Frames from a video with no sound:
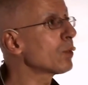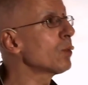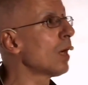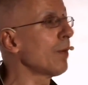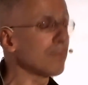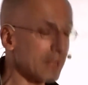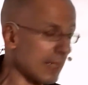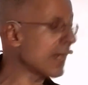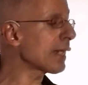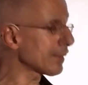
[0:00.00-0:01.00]
to um,
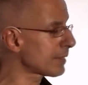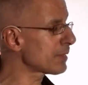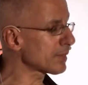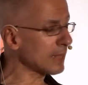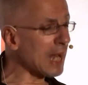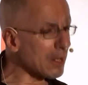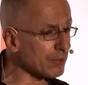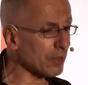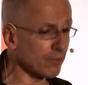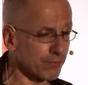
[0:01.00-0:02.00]
create this
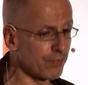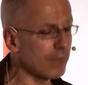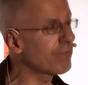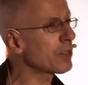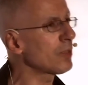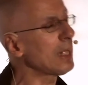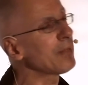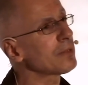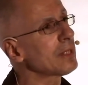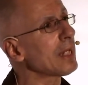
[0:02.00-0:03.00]
thousand of, uh,
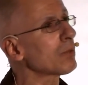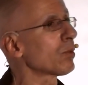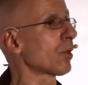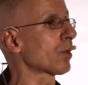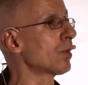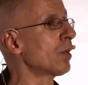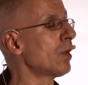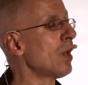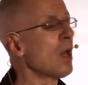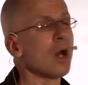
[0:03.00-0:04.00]
vigilante network
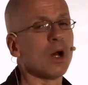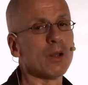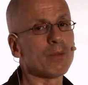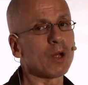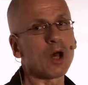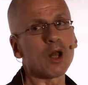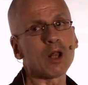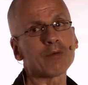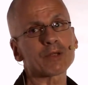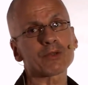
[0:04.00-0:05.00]
uh, all, all
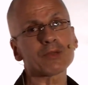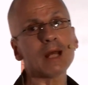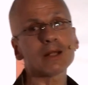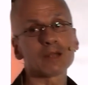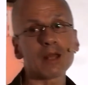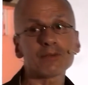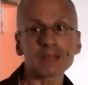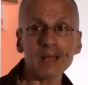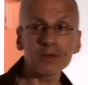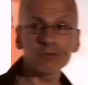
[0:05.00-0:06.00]
over society. And
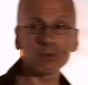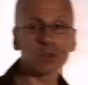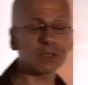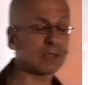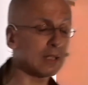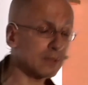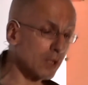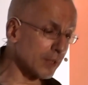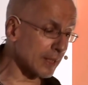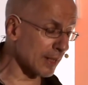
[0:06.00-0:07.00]
then if you look at
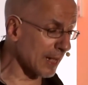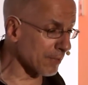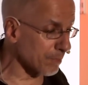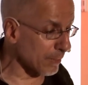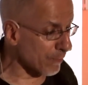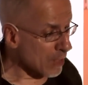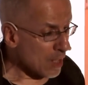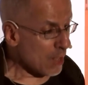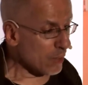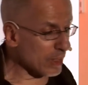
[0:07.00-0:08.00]
electronic harassment,
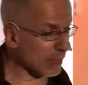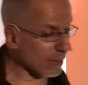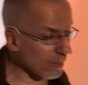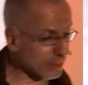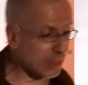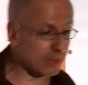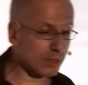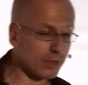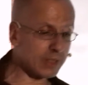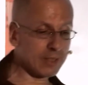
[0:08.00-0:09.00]
you can call it
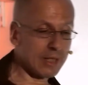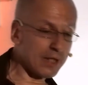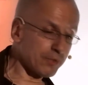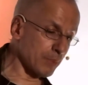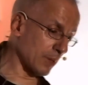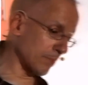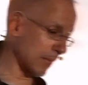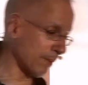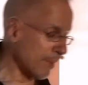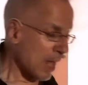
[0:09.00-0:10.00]
electronic harassment,
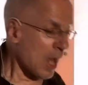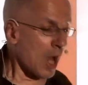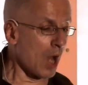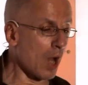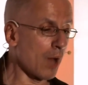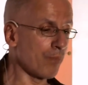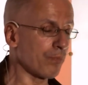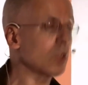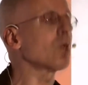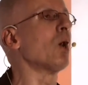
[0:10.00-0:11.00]
but uh,
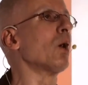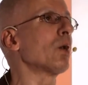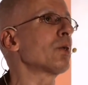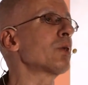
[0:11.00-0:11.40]
you know,